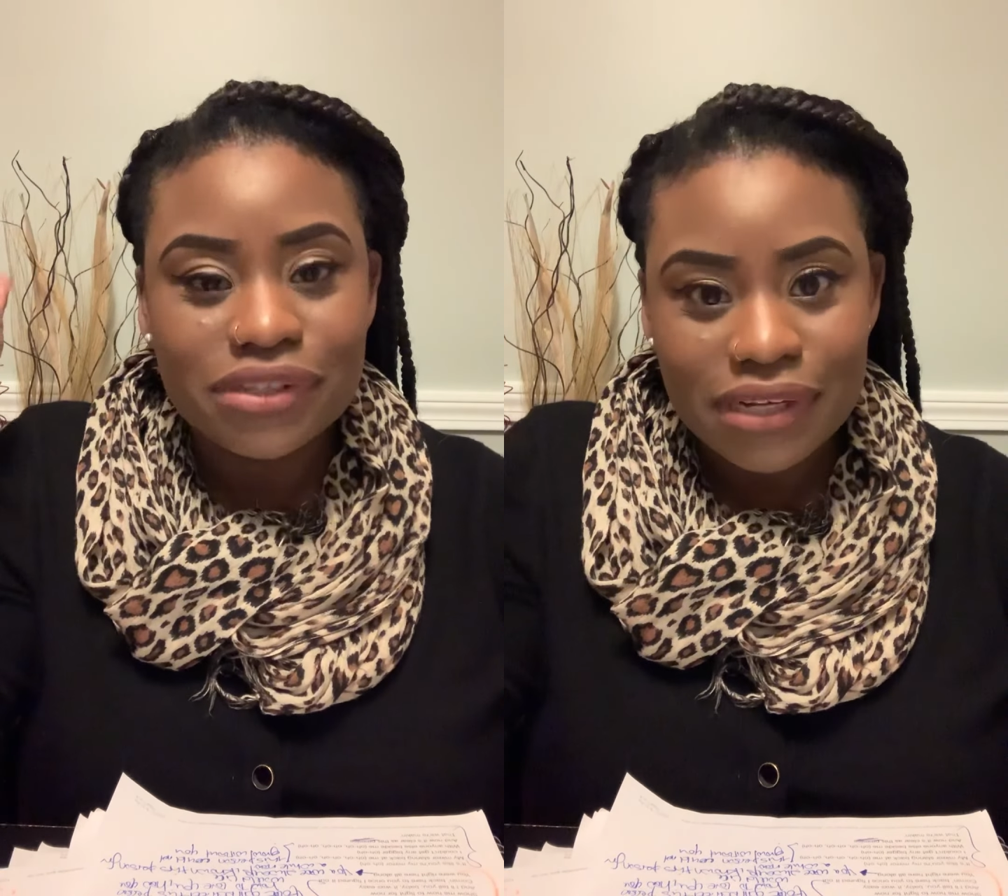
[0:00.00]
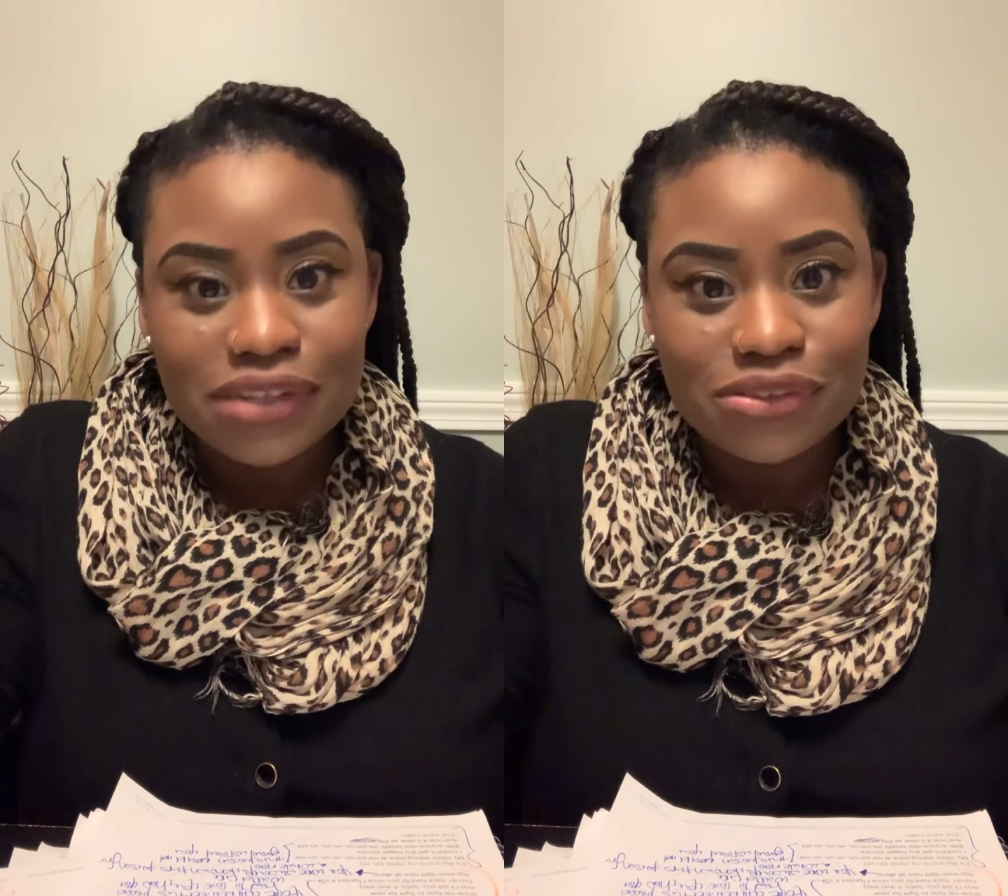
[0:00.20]

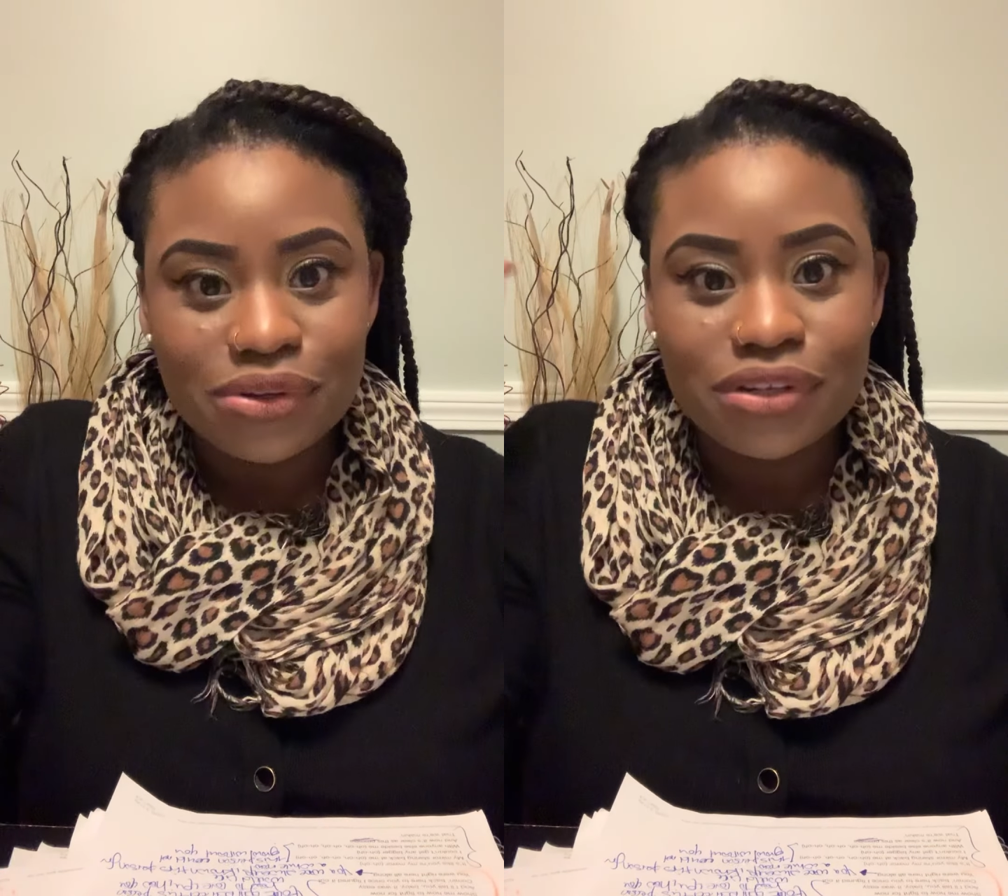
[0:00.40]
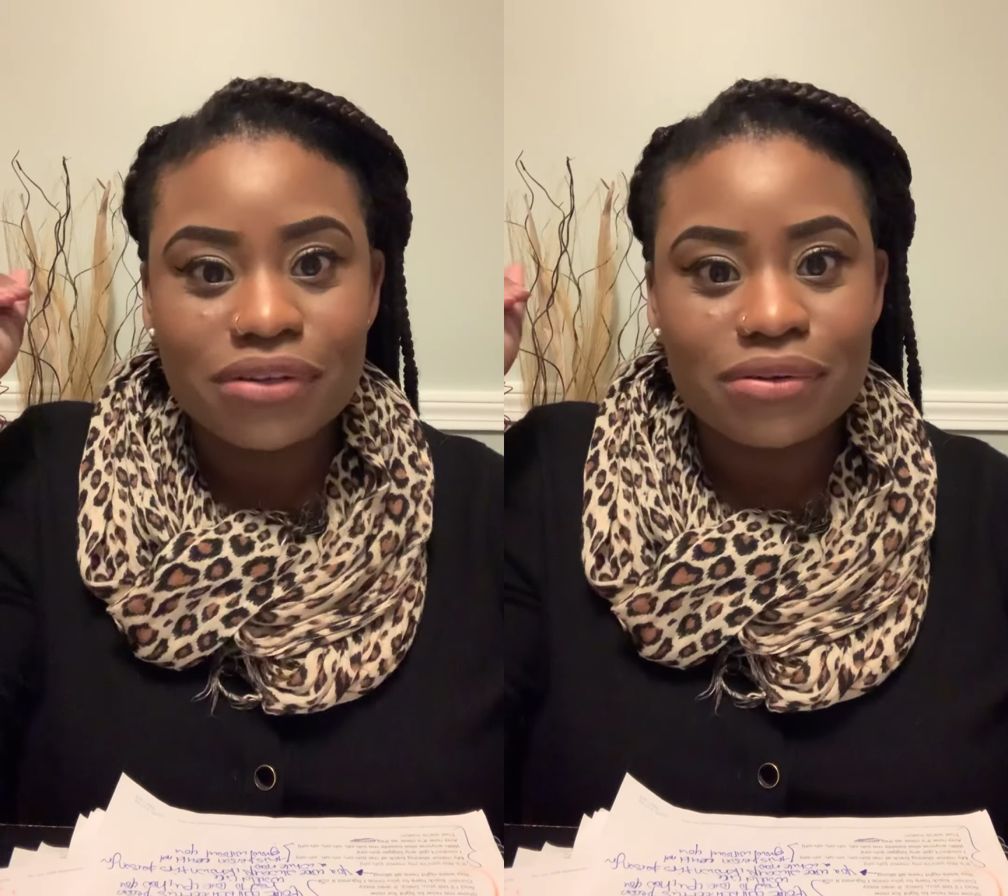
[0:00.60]
next door
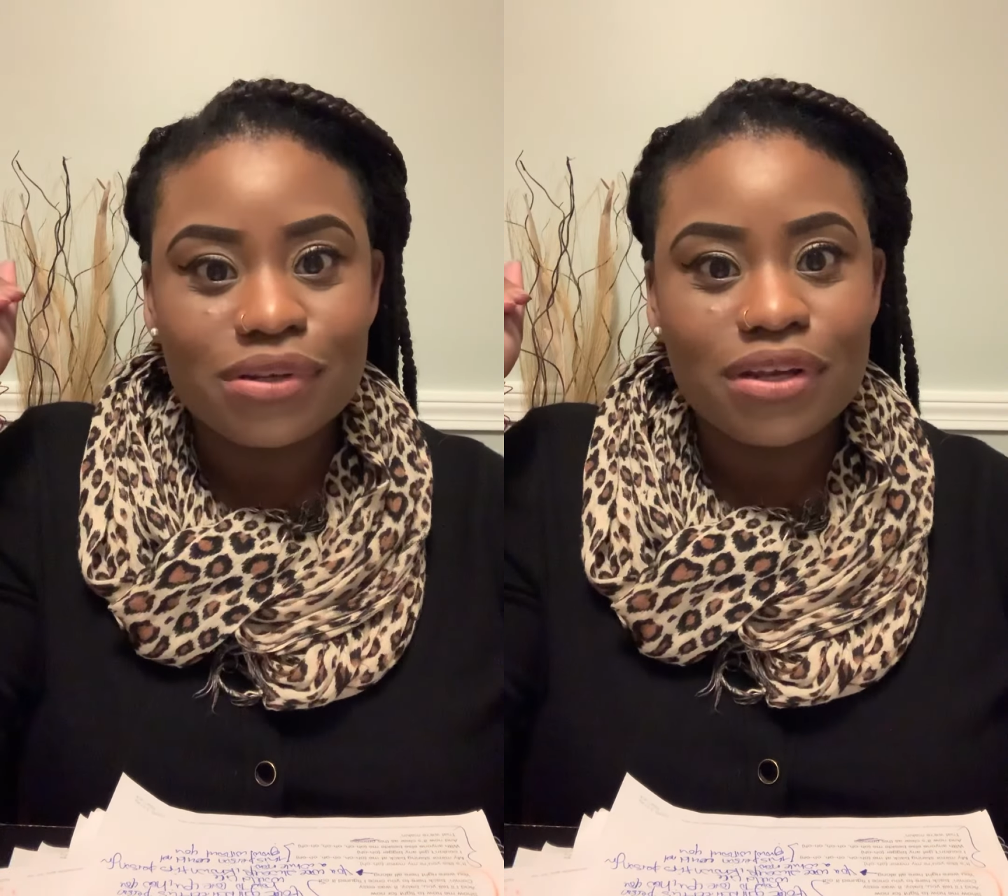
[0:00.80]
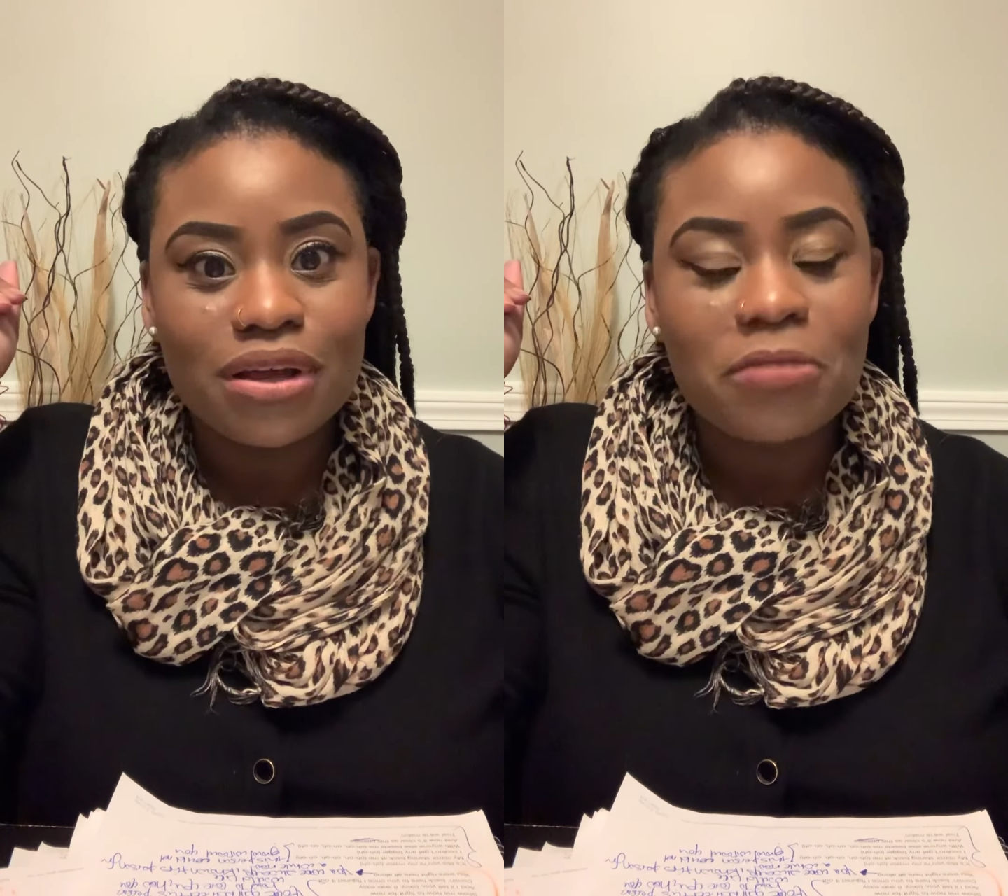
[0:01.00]
to you you
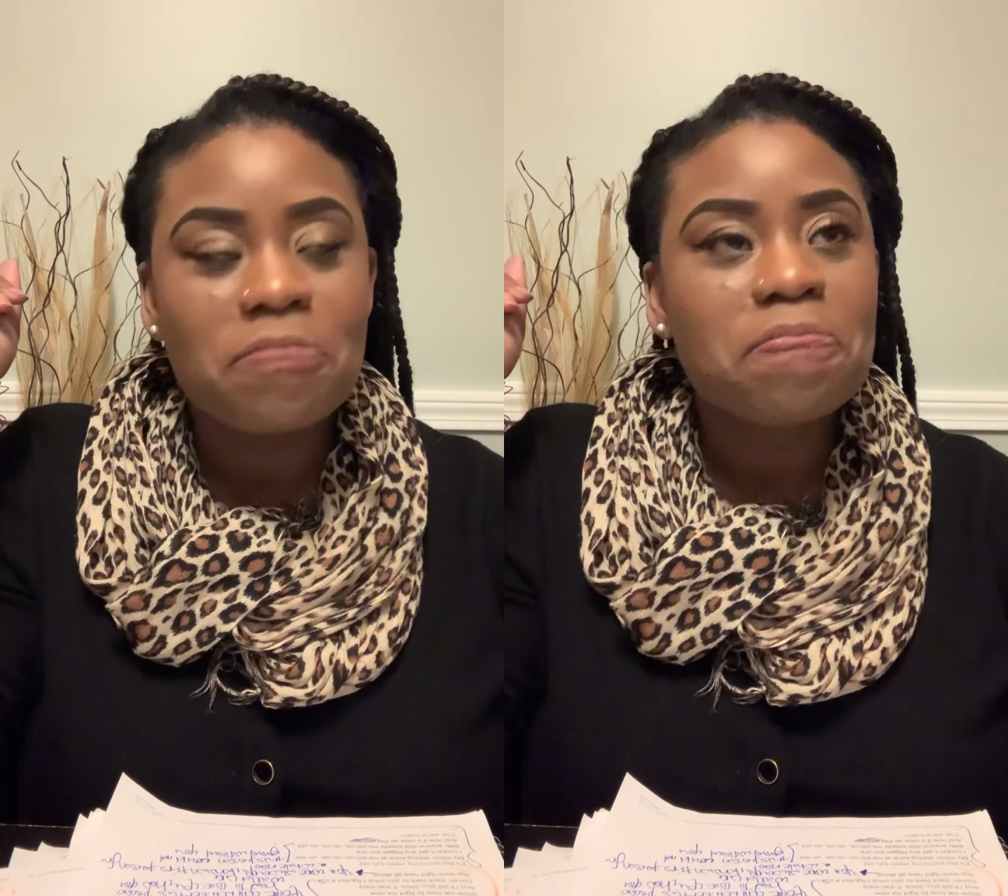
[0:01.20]
know